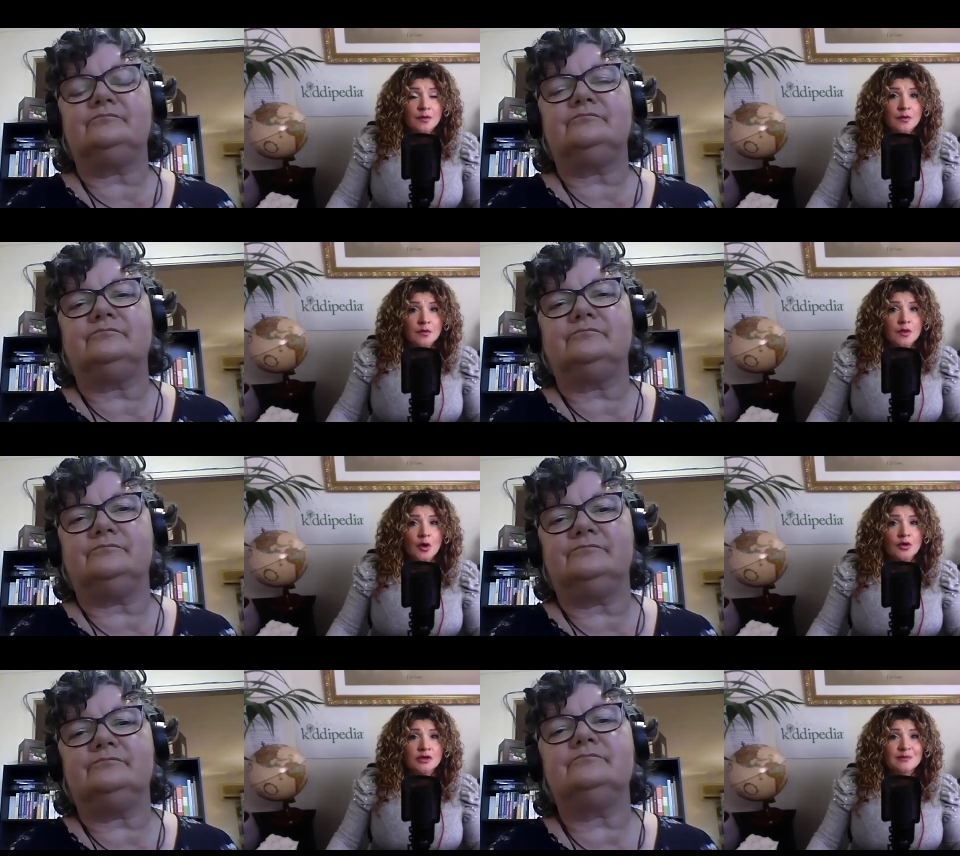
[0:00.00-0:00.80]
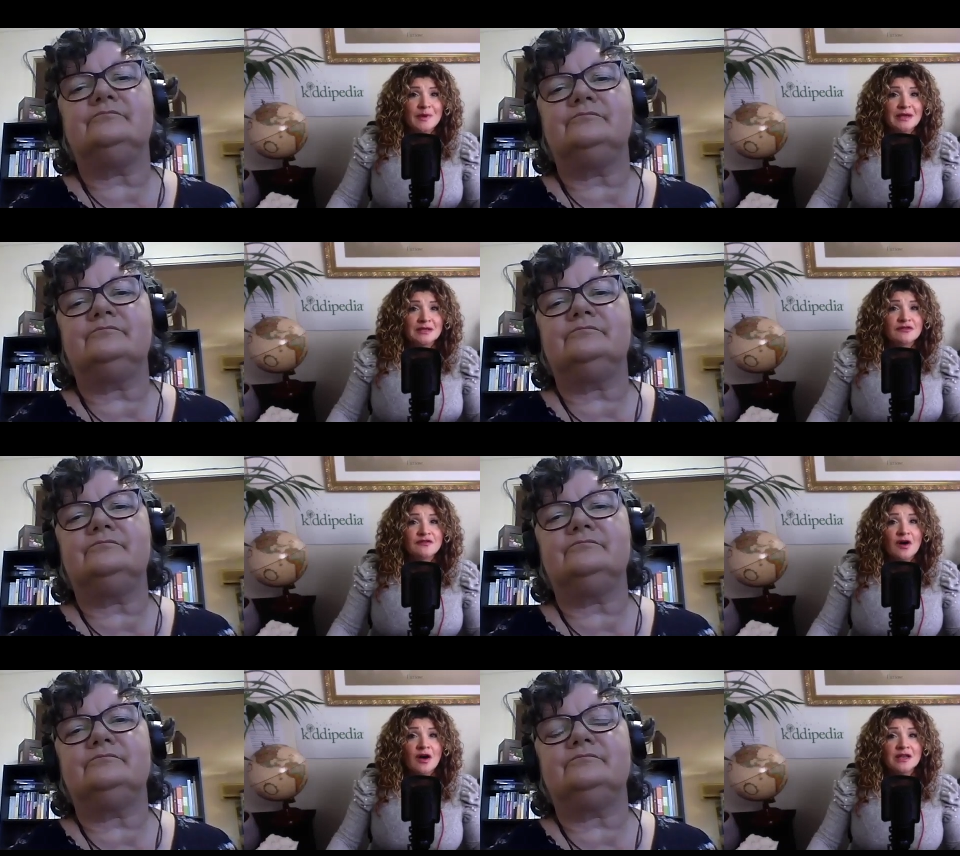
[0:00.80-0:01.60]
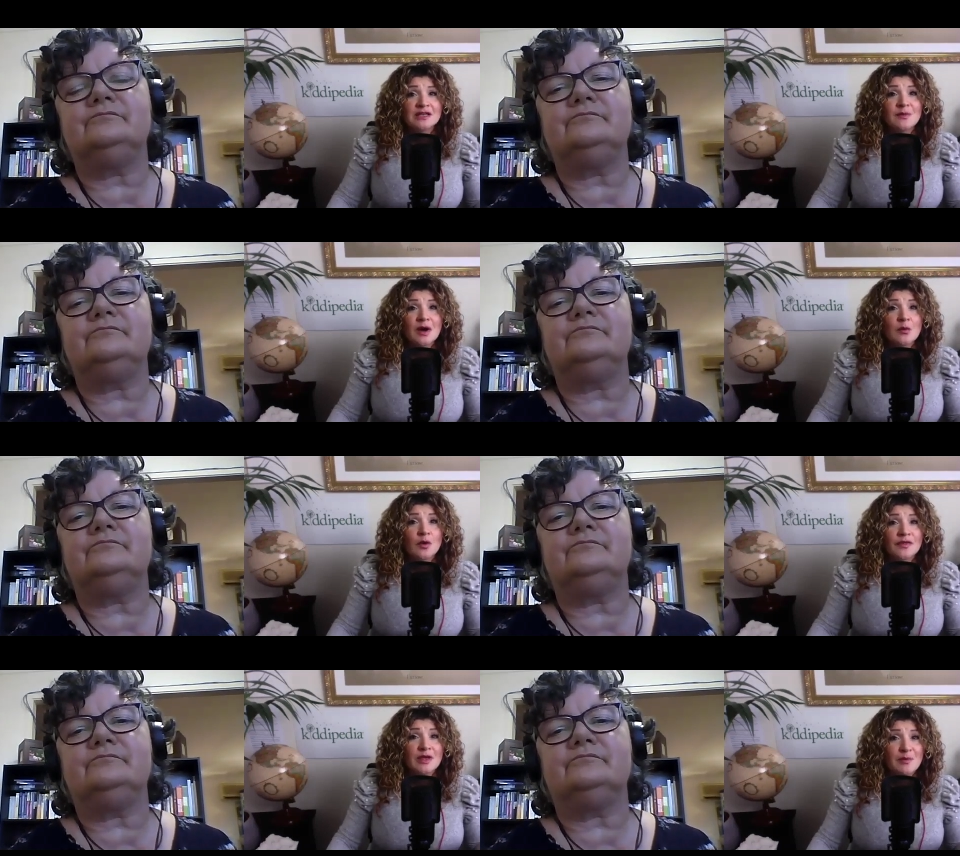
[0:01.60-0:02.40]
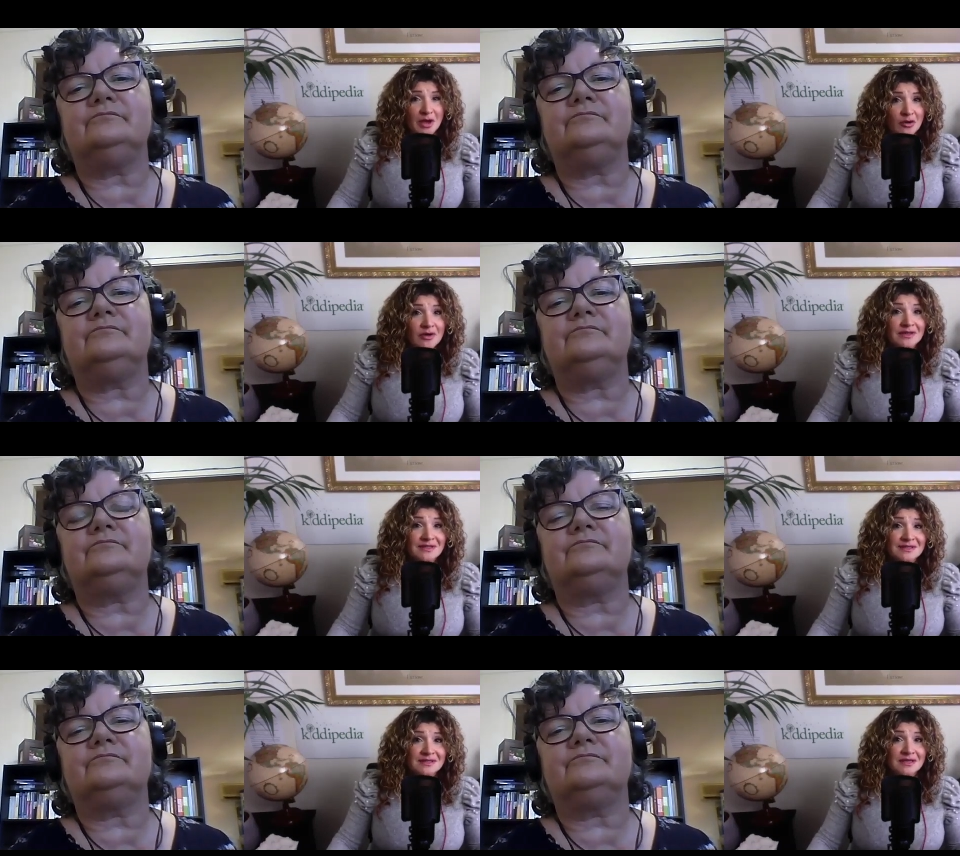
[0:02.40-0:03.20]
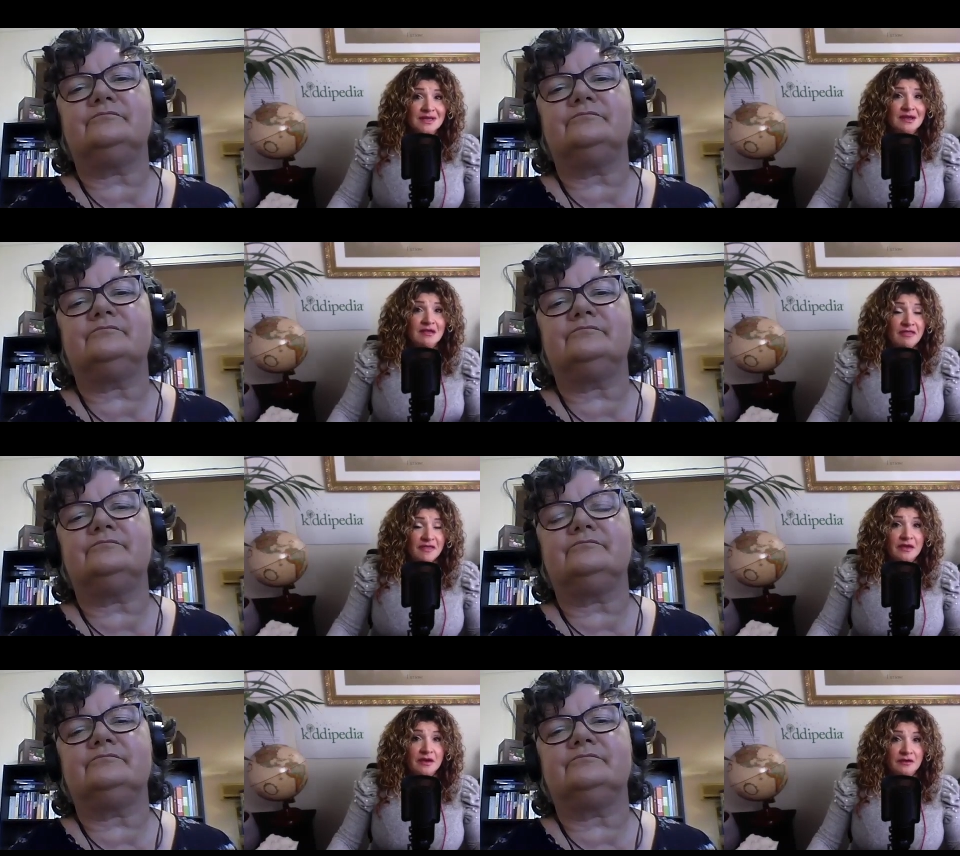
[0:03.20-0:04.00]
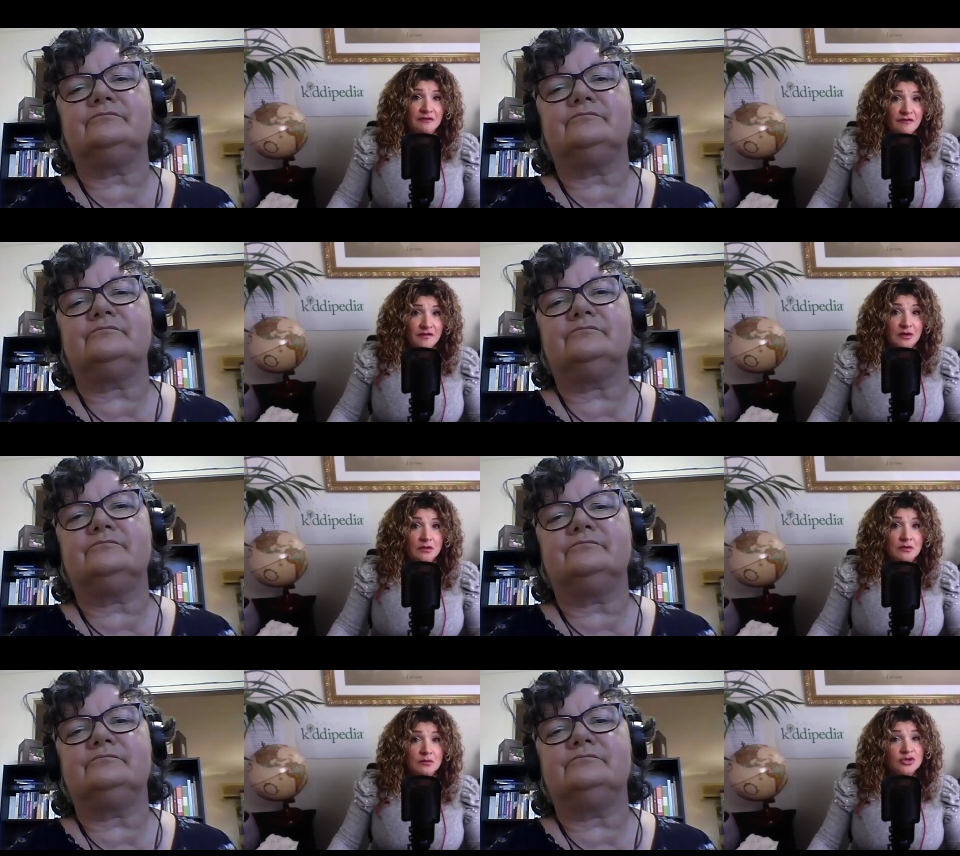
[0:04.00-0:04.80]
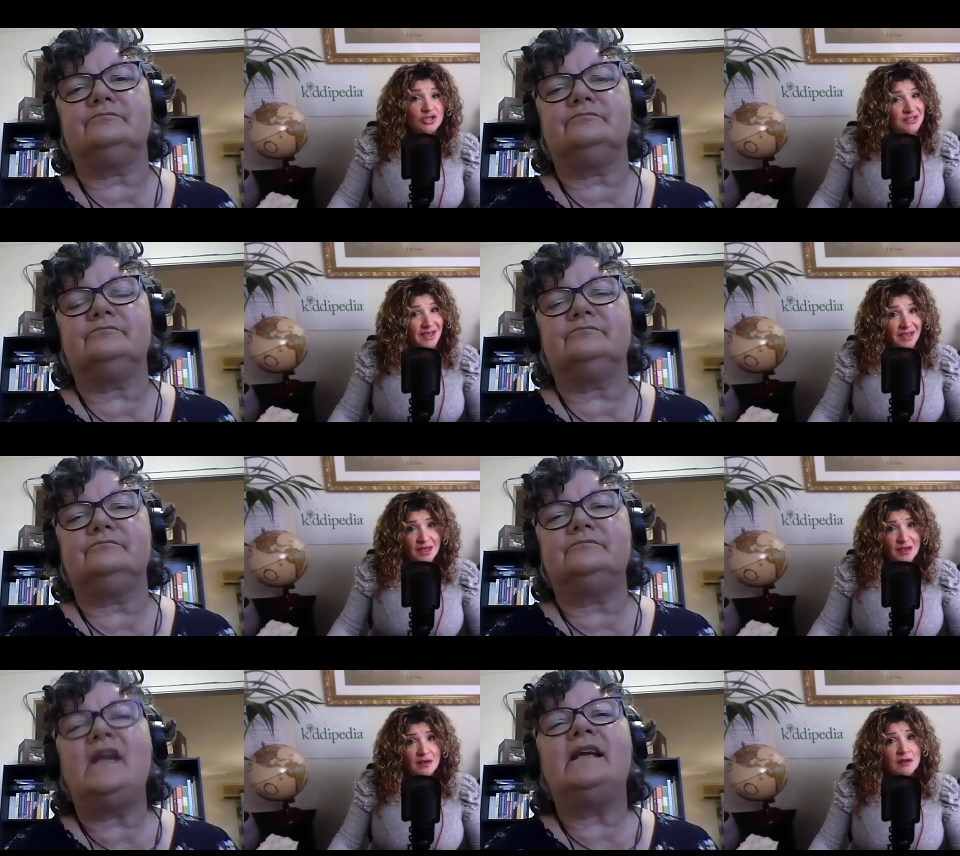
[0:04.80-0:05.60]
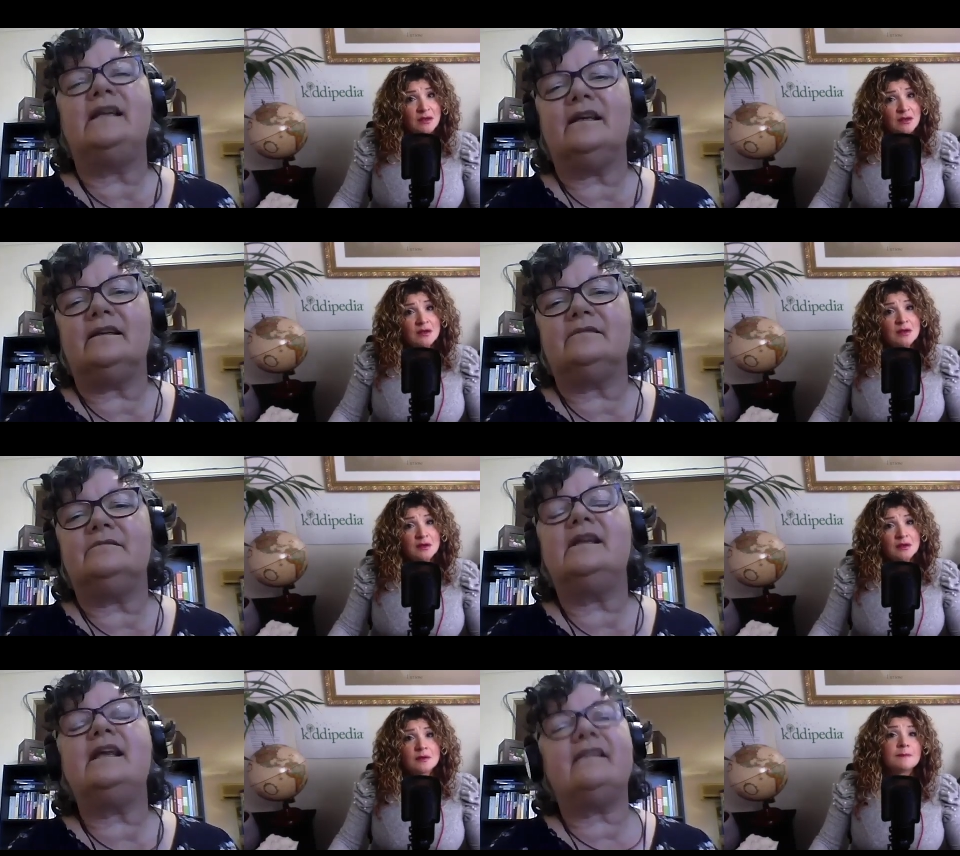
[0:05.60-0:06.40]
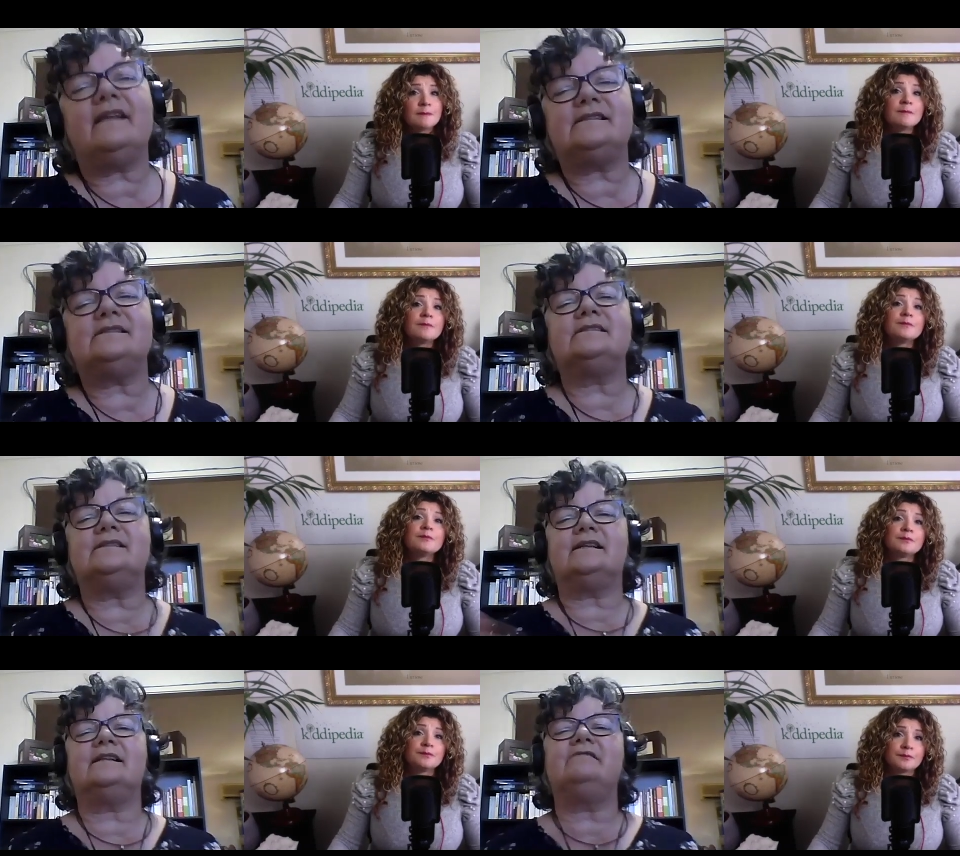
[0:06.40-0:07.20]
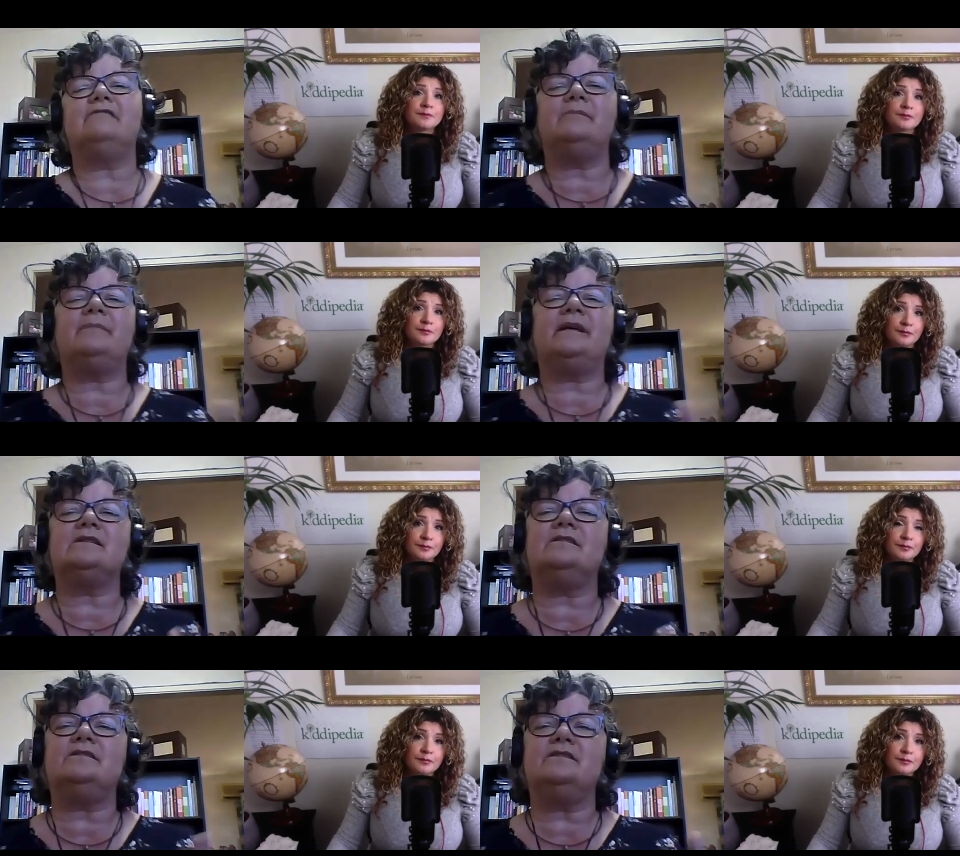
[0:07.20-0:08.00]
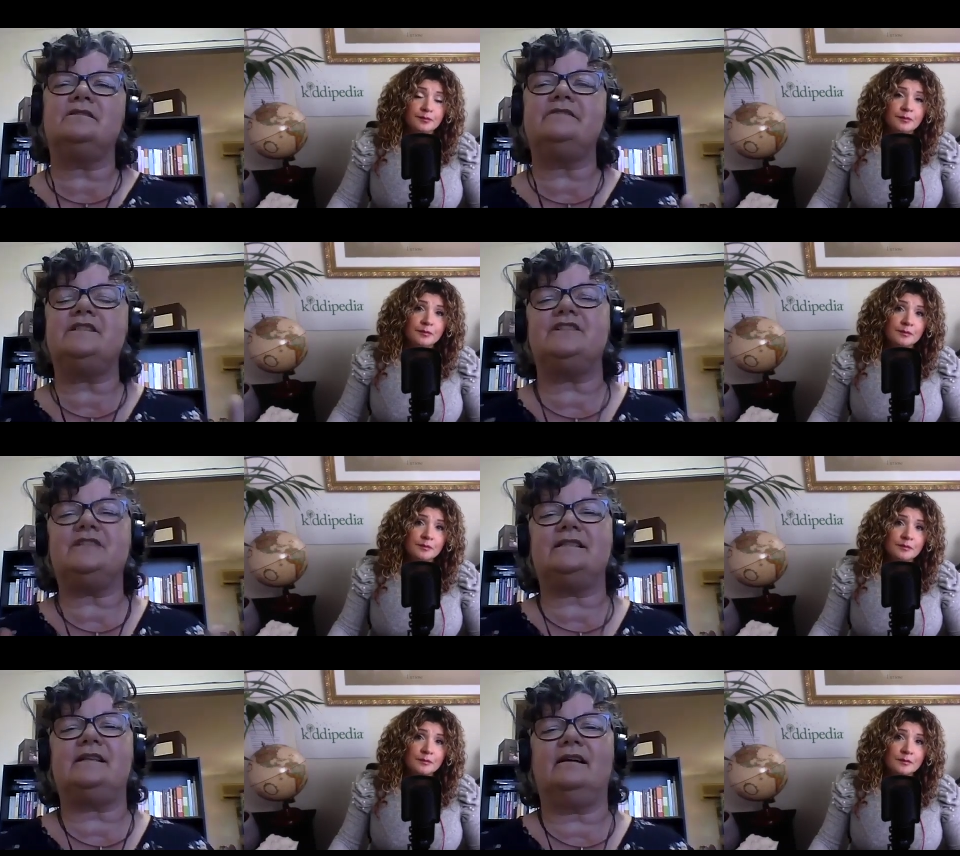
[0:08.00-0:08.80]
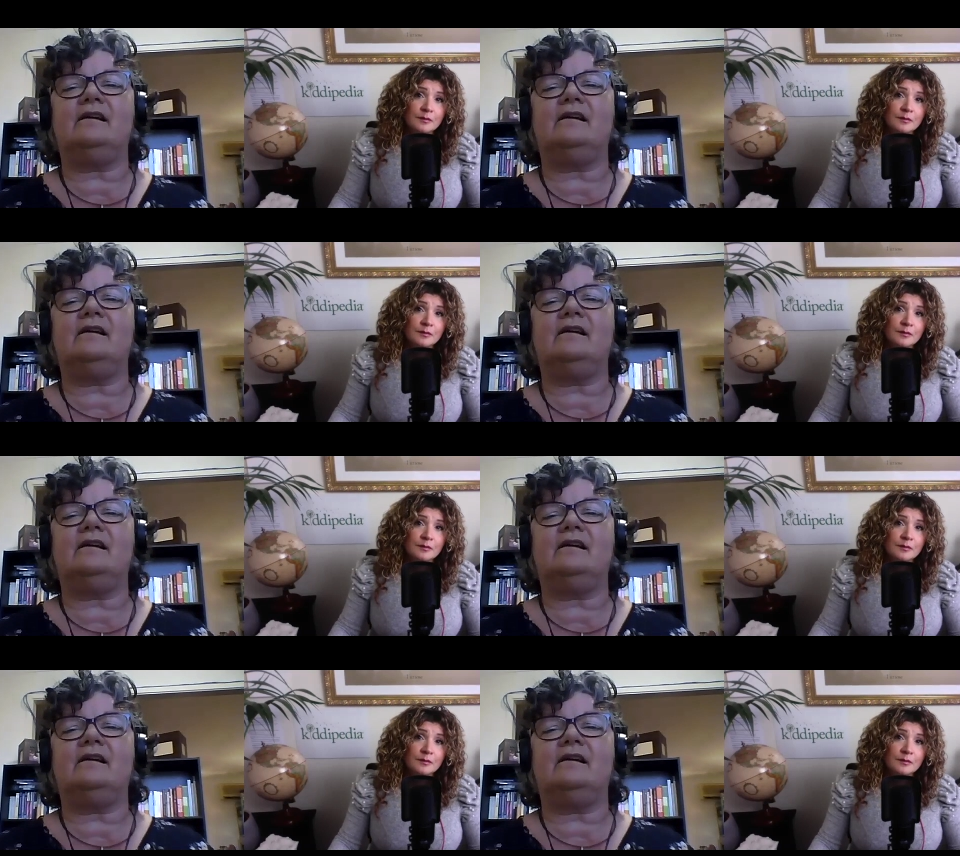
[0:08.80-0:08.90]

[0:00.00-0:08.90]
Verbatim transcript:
Speaker 1: those being defined by what their parents think and feel would you say
Speaker 2: yeah yeah that's exactly right because a lot of us just say i'm